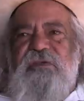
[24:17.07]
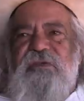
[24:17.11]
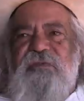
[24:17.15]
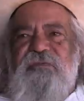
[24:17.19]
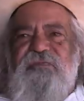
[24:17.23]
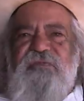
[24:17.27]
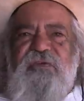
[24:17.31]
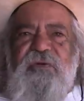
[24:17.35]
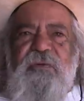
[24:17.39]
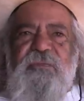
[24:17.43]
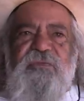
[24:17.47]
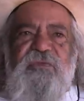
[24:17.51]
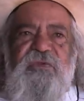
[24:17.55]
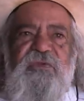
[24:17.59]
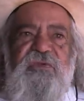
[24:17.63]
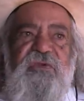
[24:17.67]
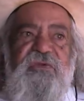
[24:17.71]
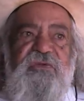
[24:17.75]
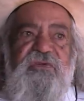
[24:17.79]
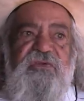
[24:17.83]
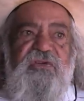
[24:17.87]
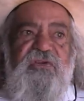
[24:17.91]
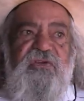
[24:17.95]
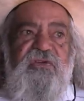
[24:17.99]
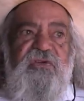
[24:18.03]
from
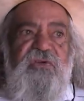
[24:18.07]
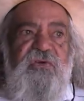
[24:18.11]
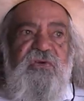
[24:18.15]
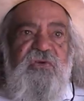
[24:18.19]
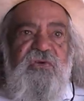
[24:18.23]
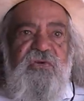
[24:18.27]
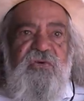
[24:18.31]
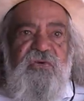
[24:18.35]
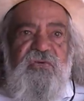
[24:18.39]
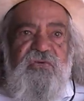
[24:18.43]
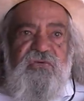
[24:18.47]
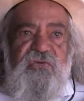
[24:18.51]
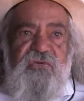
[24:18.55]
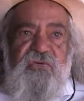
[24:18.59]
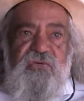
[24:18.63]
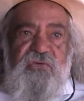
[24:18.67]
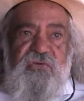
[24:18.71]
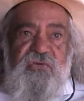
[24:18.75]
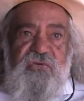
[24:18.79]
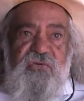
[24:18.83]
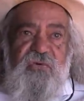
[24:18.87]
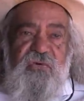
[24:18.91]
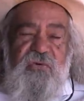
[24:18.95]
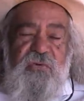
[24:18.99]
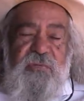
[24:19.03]
this huge
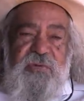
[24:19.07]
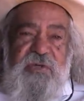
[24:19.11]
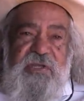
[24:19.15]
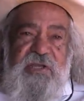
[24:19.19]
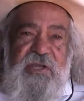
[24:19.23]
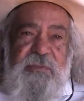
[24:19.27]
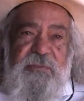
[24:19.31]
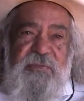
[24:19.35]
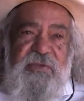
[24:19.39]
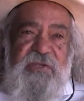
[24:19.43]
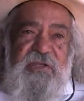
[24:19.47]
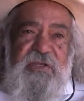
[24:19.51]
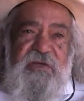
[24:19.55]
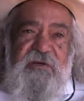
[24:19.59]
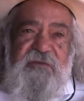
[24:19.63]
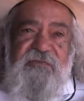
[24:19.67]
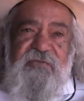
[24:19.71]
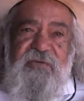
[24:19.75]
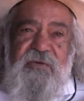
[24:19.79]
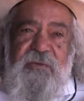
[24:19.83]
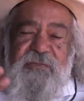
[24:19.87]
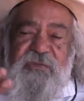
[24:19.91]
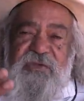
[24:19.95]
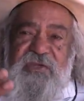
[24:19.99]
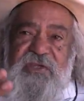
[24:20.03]
storm coming in
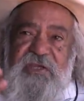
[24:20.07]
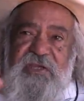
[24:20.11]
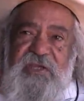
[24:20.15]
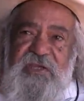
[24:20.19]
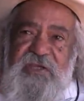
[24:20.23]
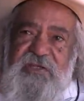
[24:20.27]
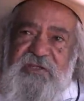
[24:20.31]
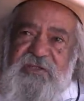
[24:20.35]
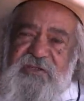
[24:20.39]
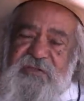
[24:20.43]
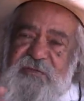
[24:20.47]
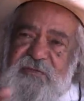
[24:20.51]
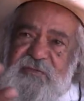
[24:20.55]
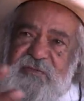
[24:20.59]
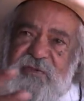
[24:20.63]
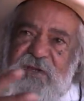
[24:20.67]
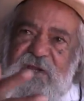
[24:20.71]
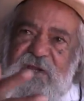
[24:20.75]
from the east